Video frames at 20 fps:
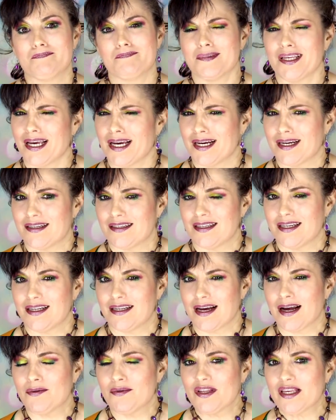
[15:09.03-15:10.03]
yeah,
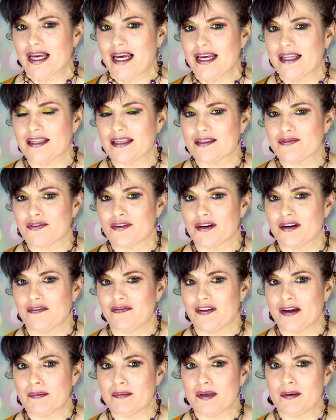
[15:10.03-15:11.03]
I really hate this for her
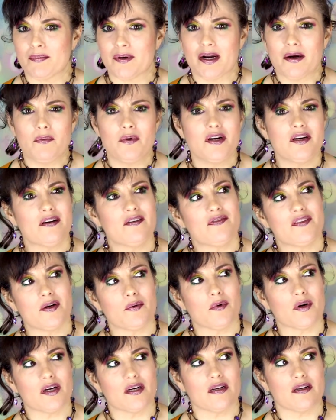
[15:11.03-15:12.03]
family, but I wonder if they're
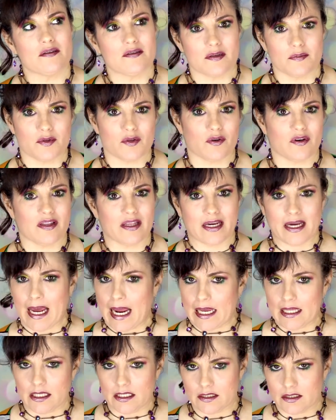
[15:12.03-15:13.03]
working on some sort of like
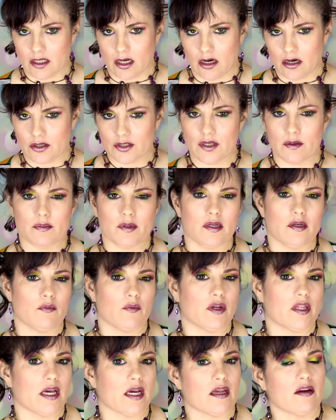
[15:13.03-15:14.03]
Haley's Law or something
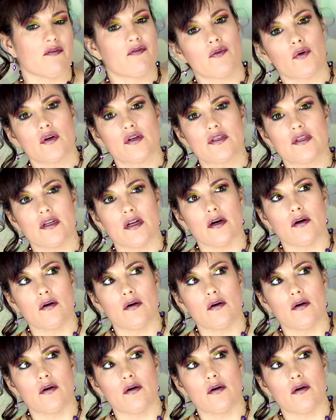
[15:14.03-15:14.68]
where they can enforce,